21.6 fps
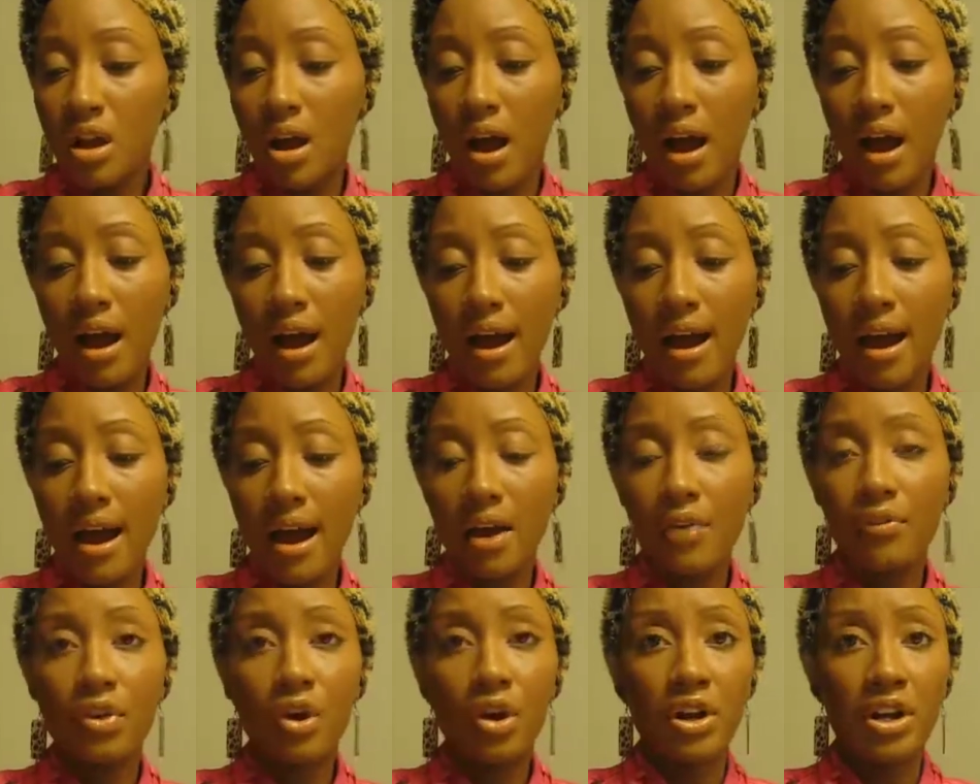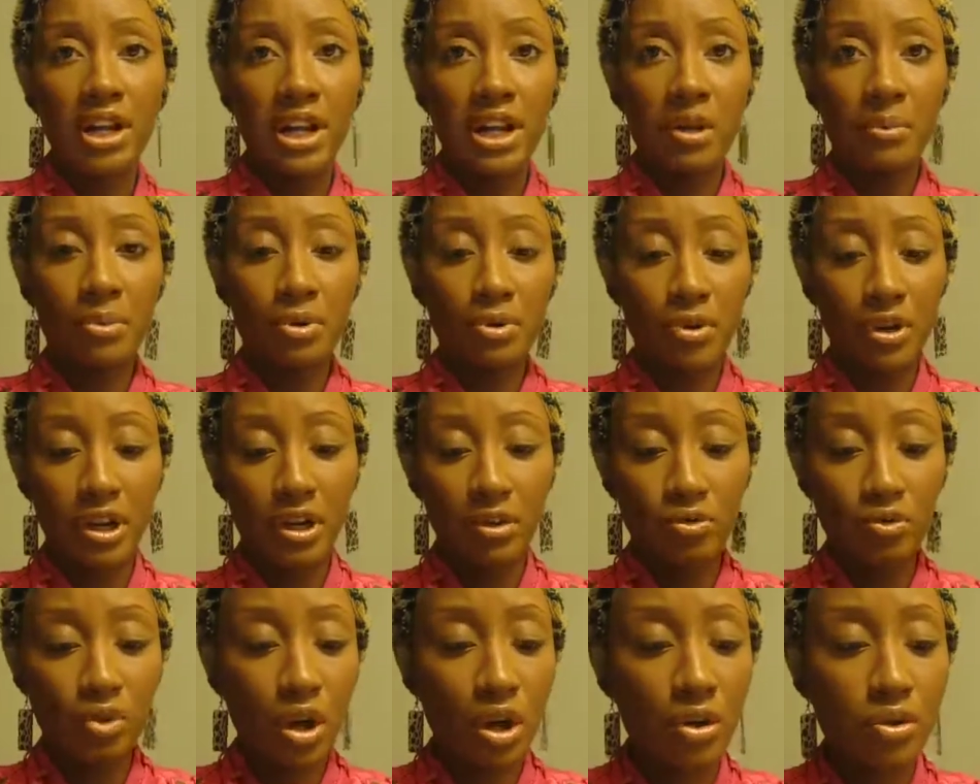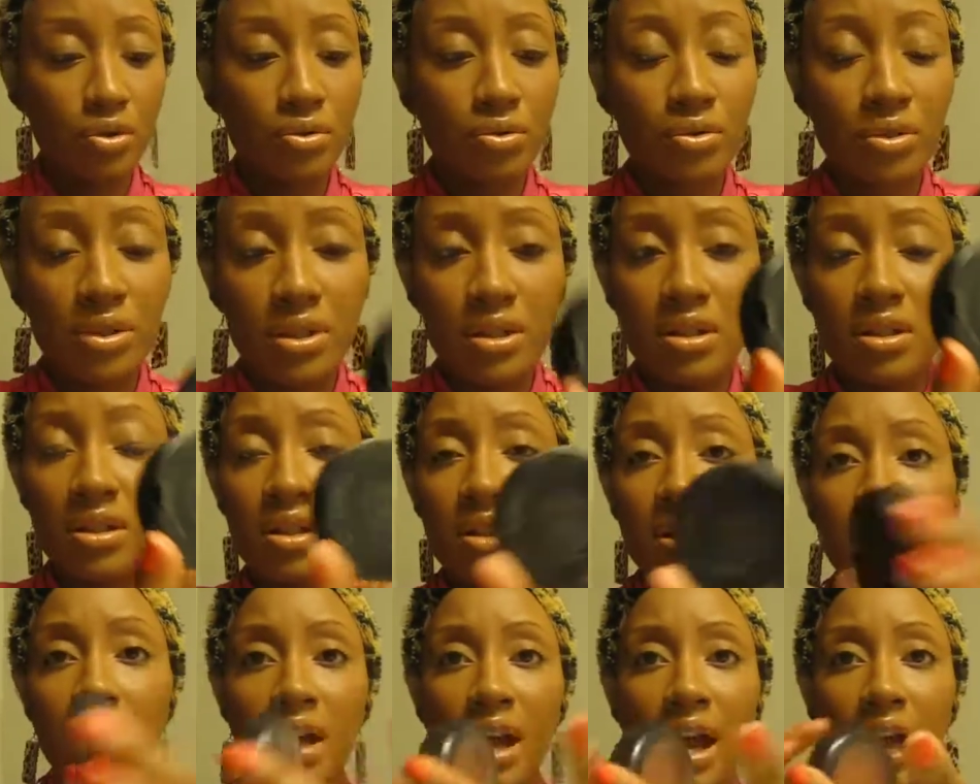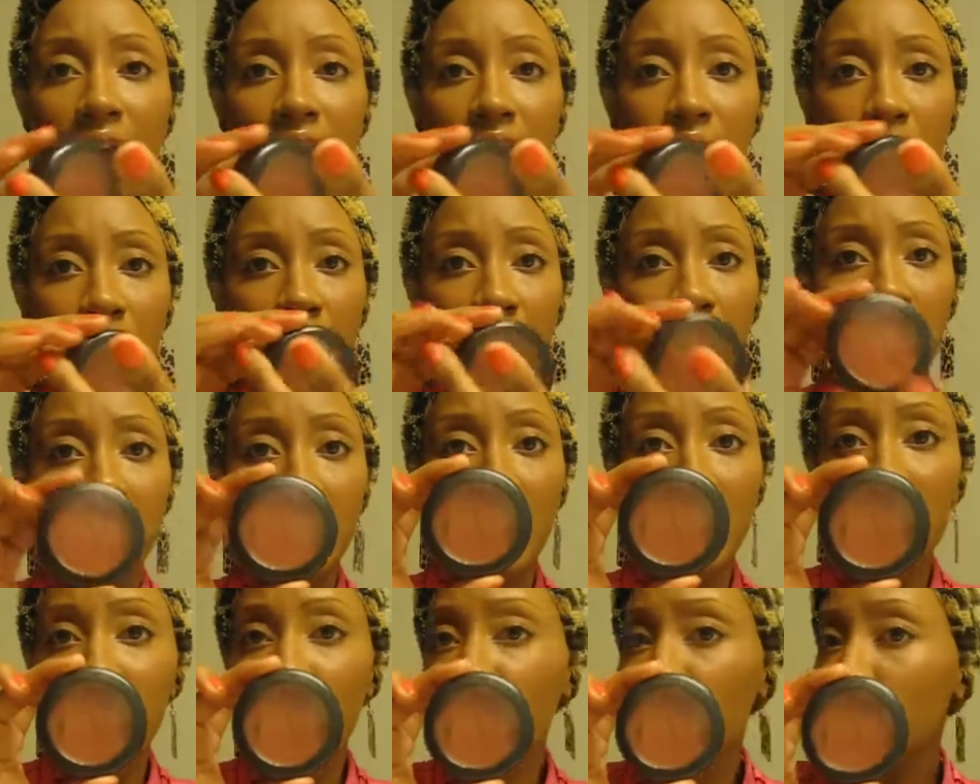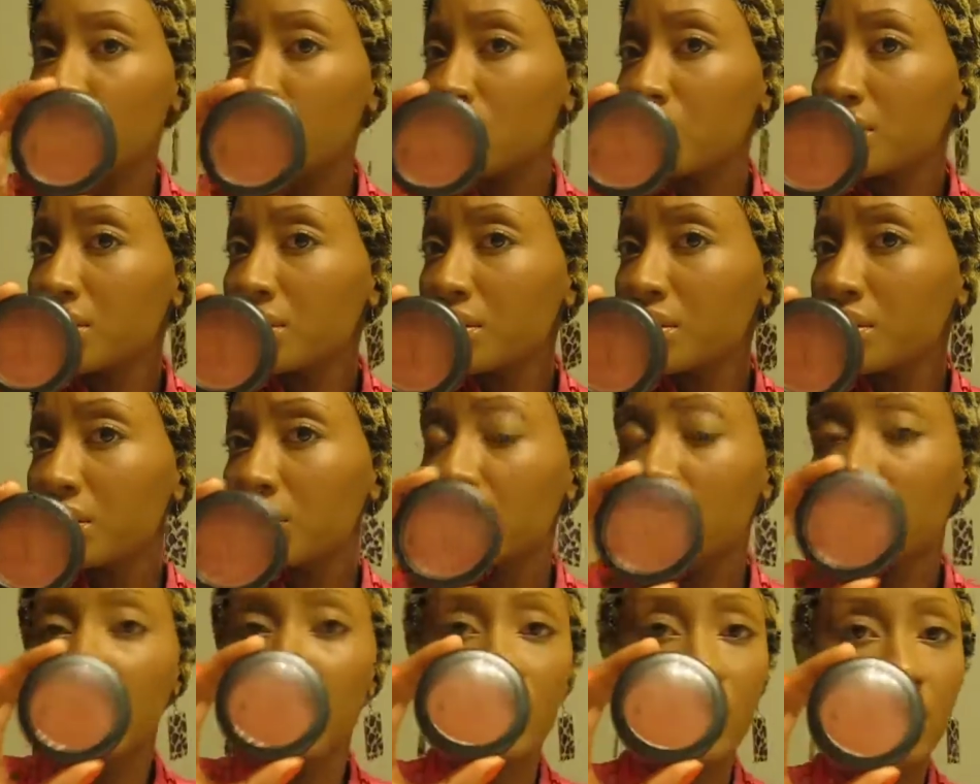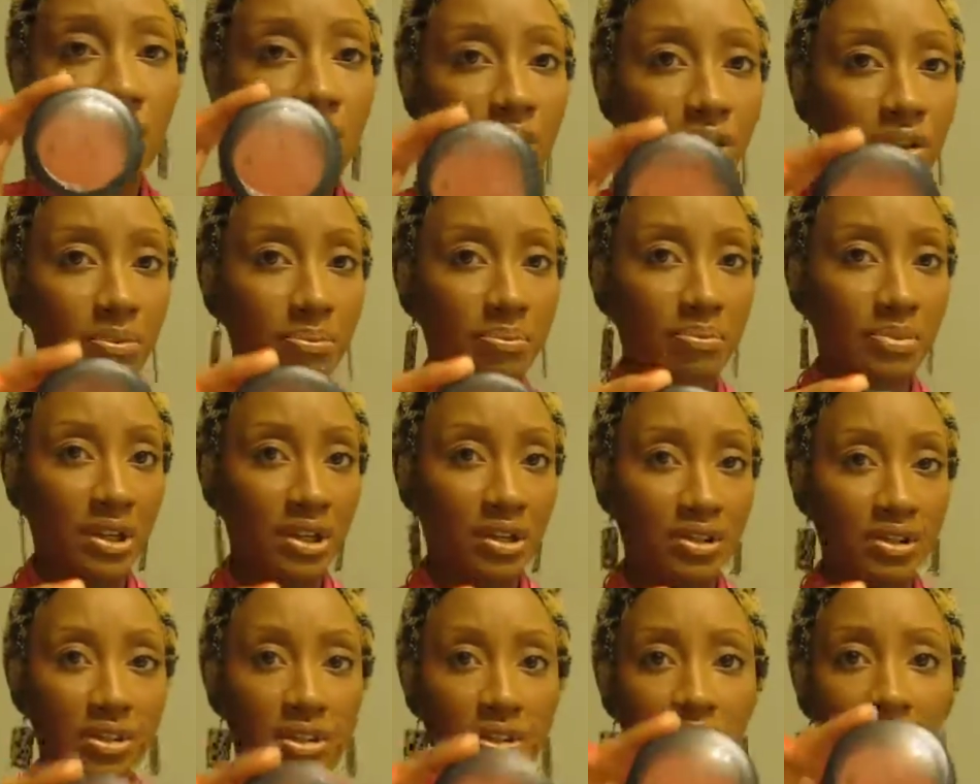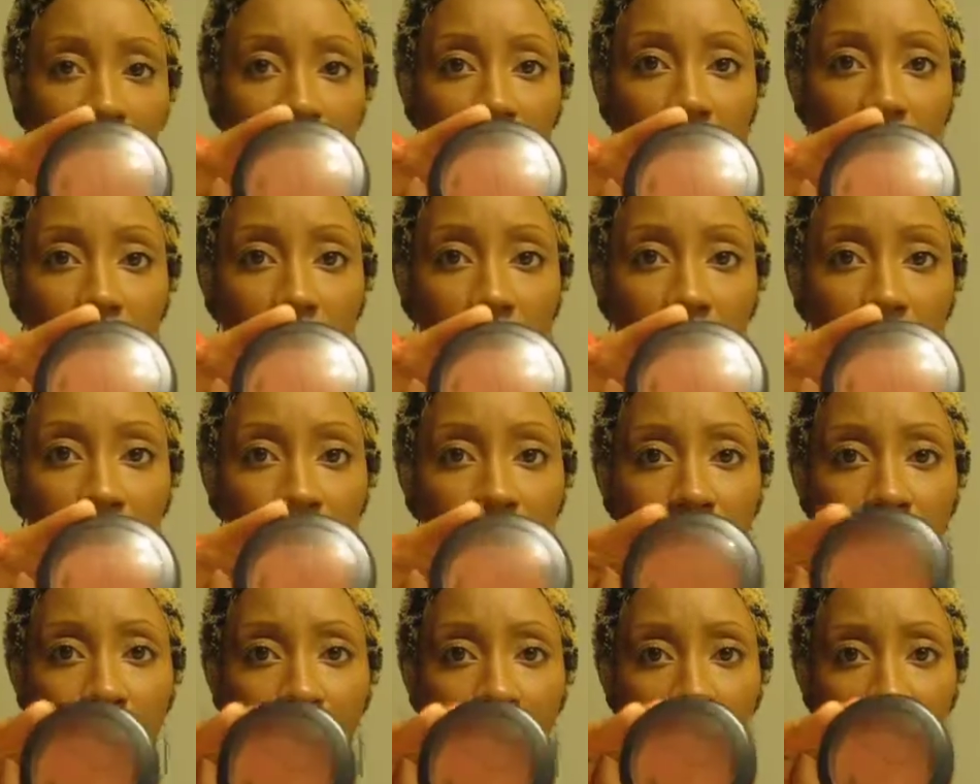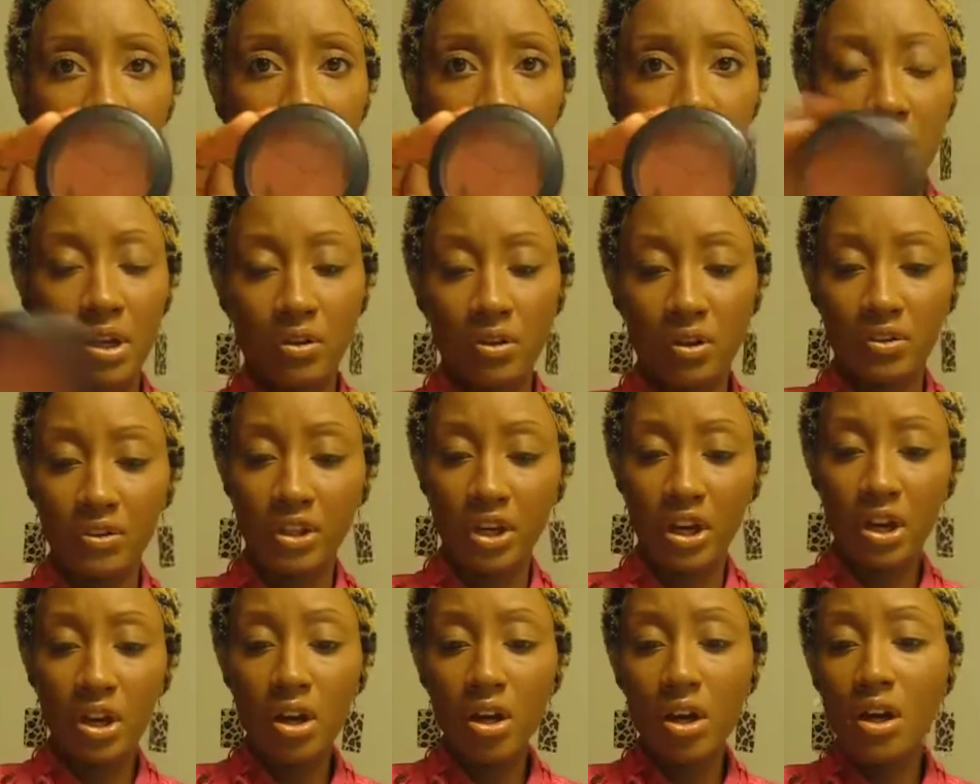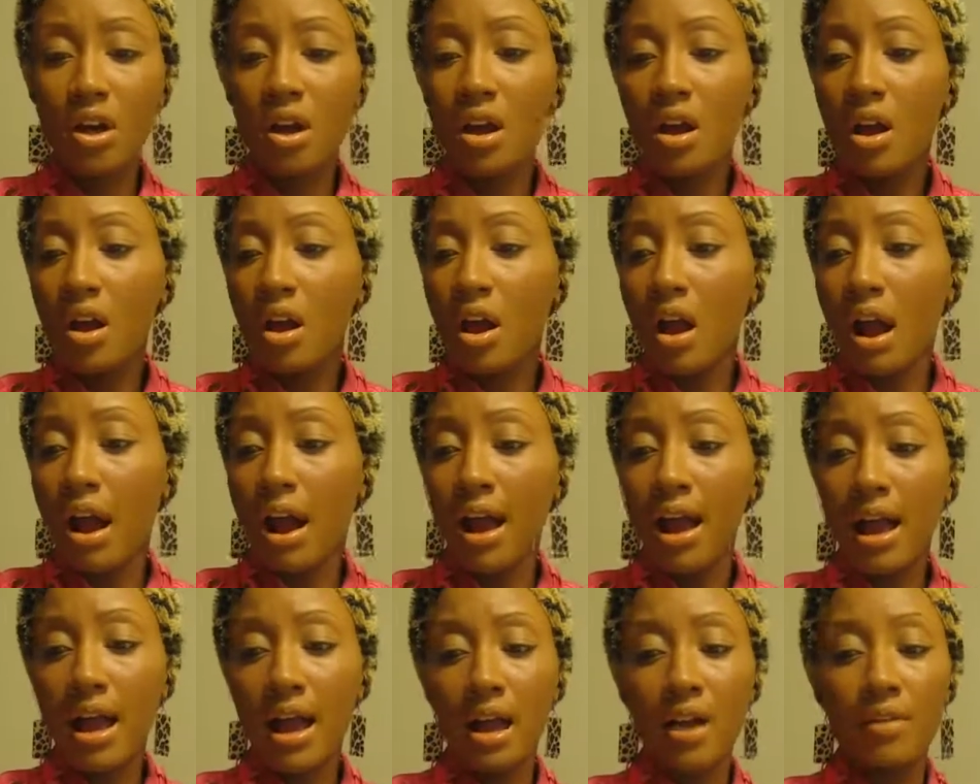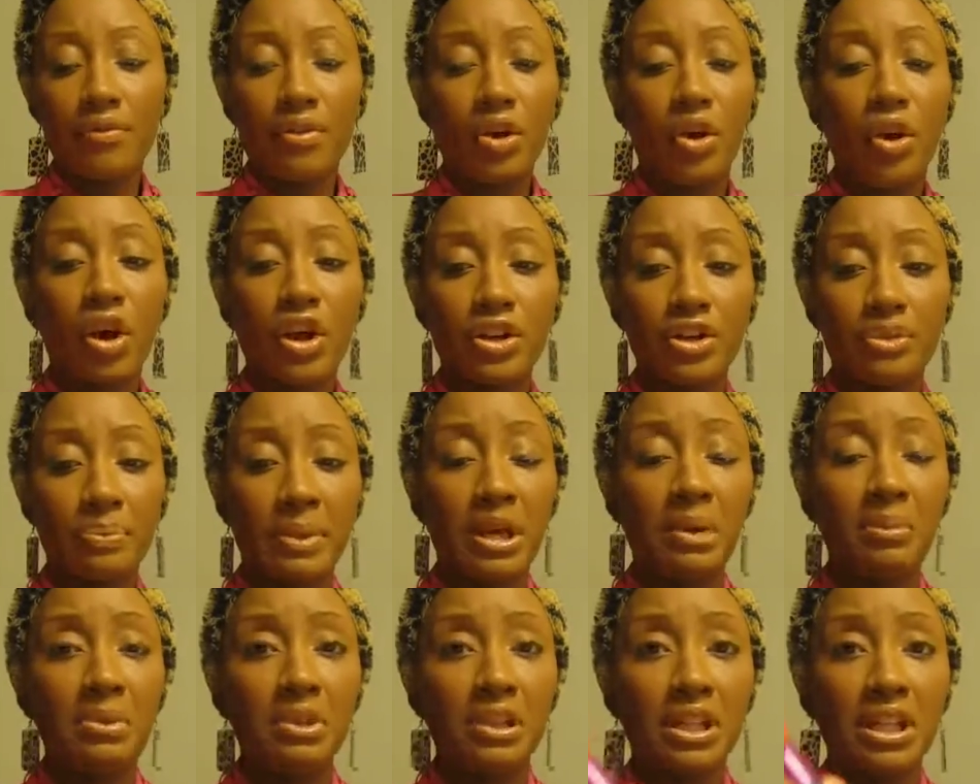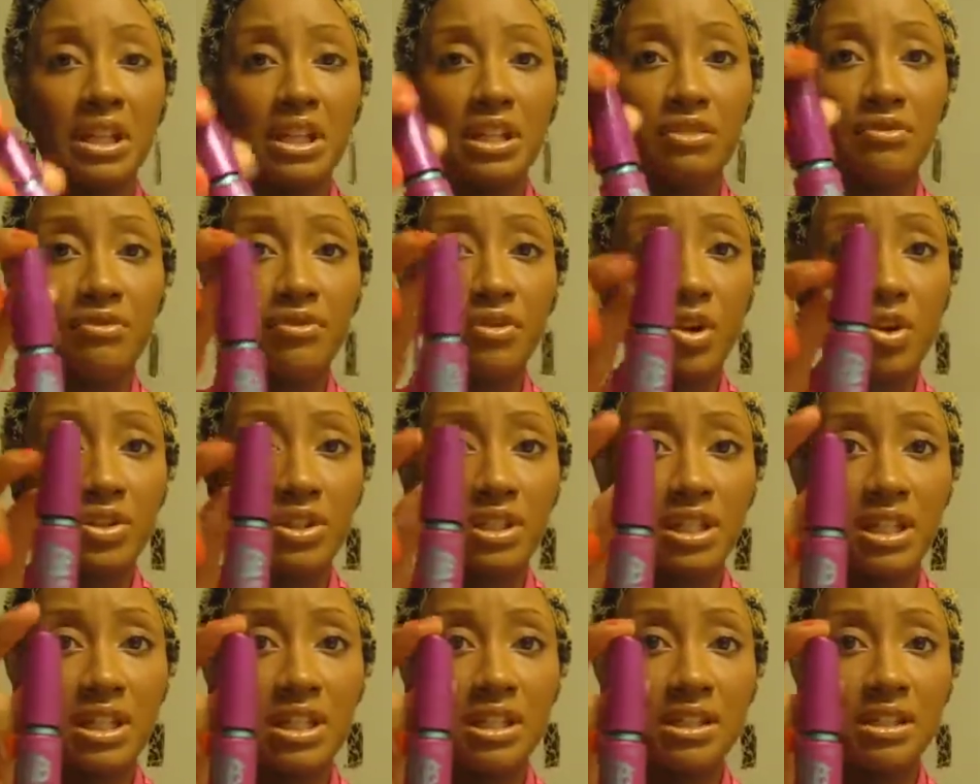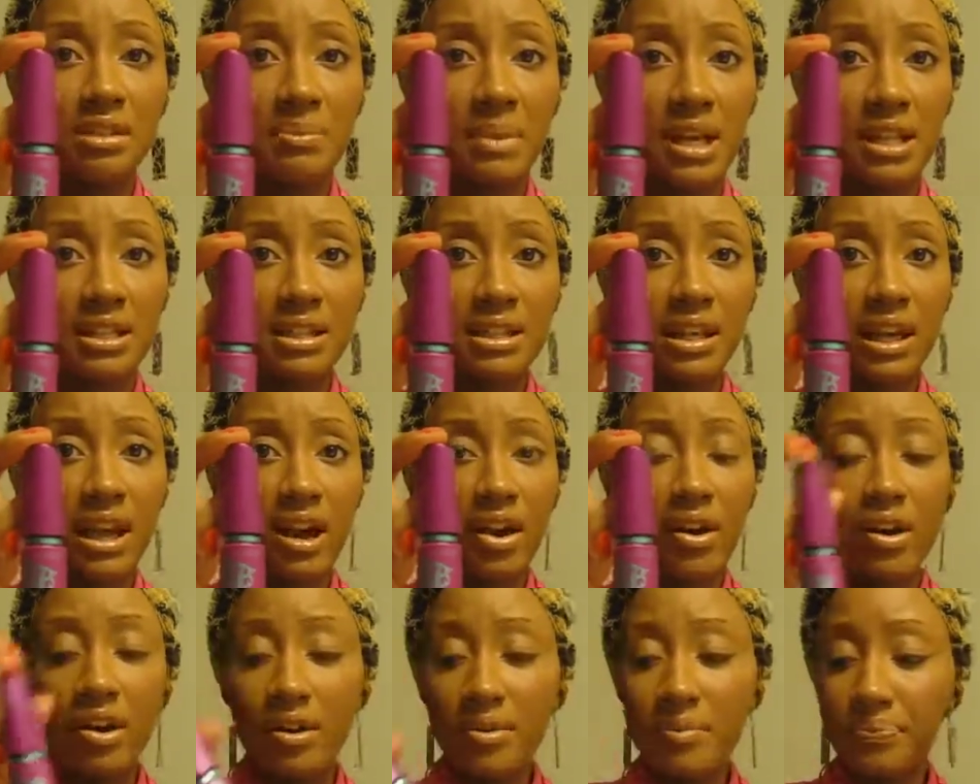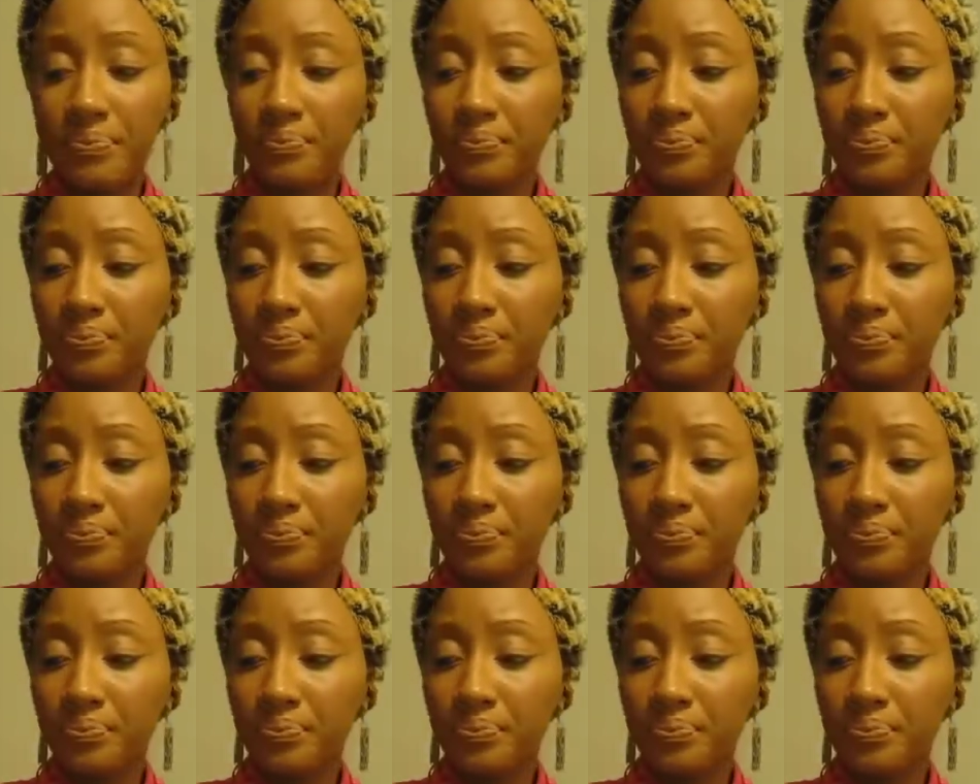I have on Amber and Rose as my blush. You could barely see it. I put a very light amount on there. I have on Maybelline Falsies mascara.